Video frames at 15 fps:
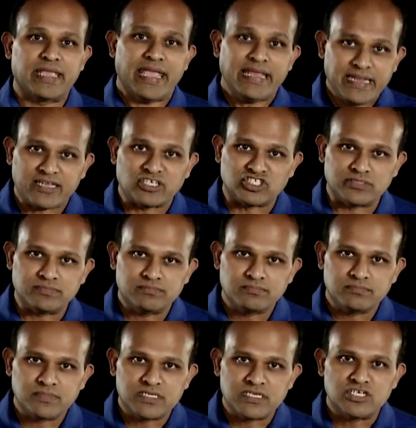In addition,
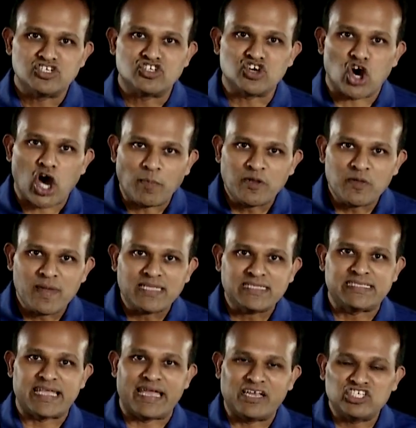to optimize
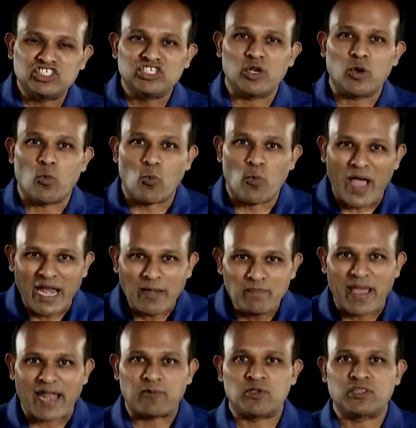the additional WAN
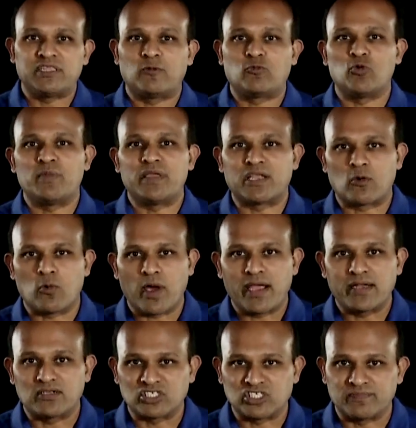bandwidth that would be
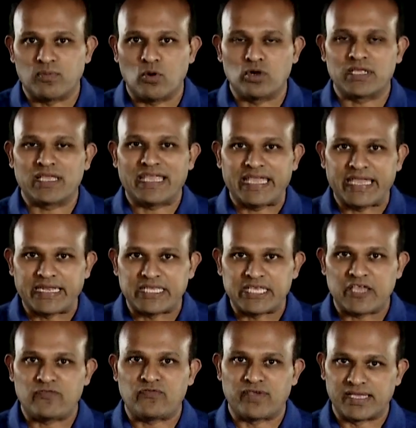required to support
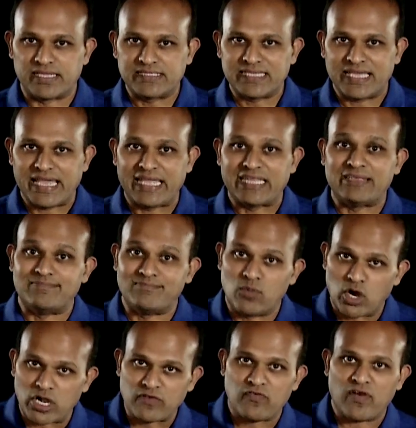ETA fields in the
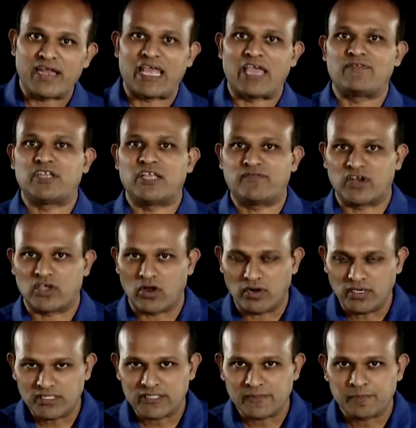modified FNF
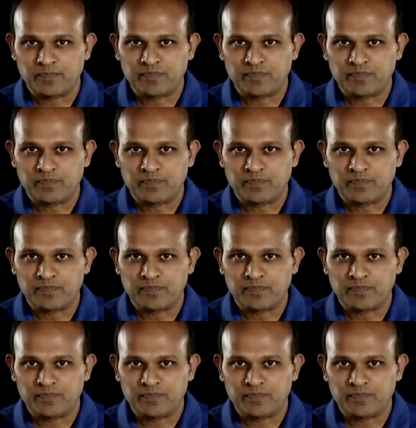records,